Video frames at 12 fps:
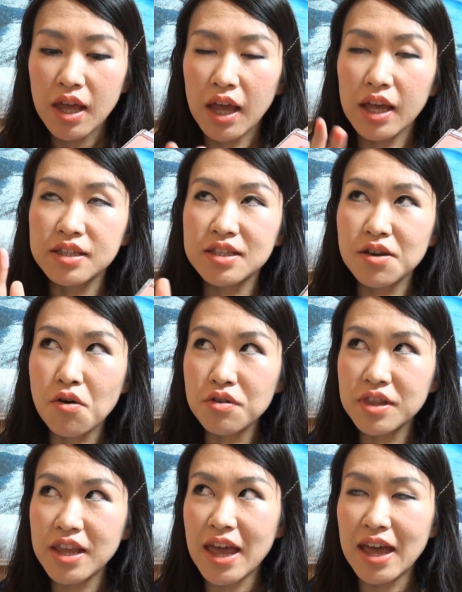It's
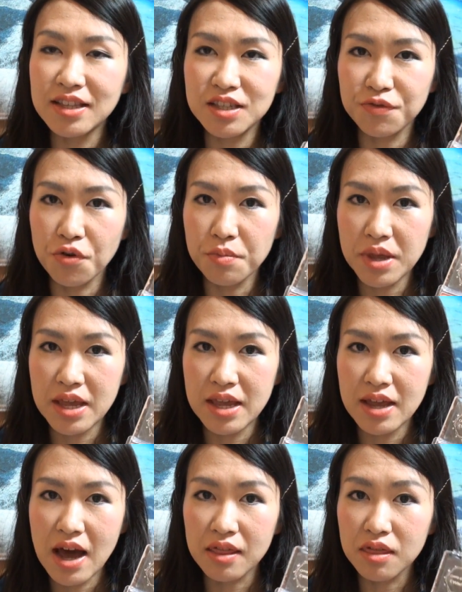on the edge for
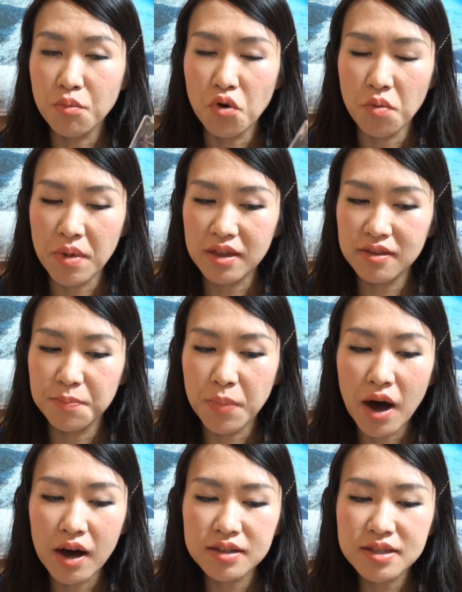me at the moment,
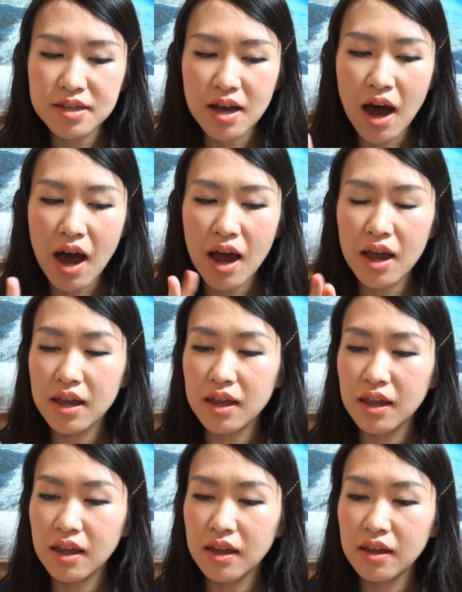but
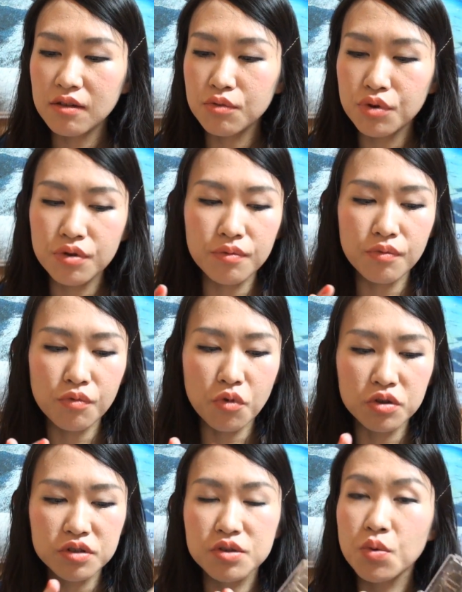I wouldn't
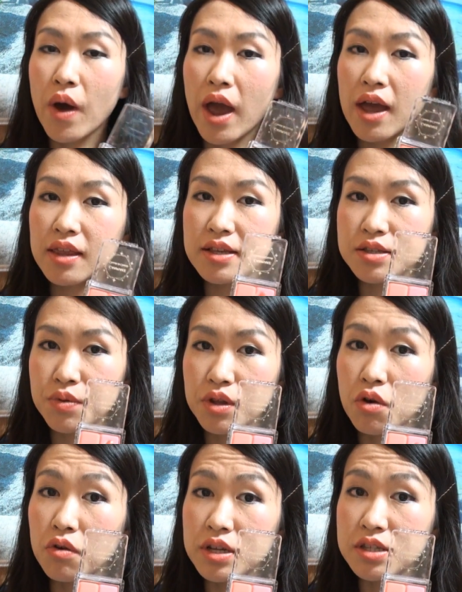want to wear this
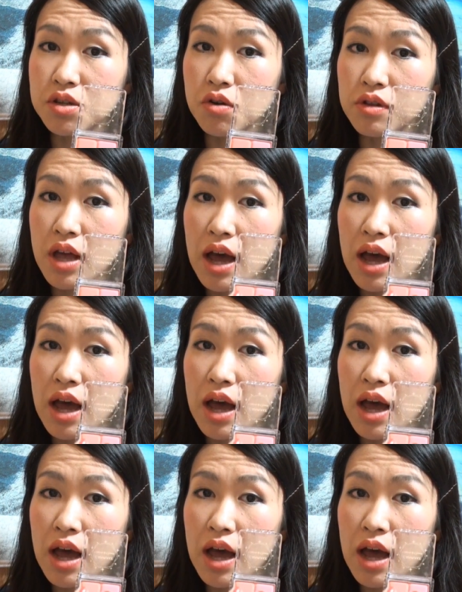one on its own.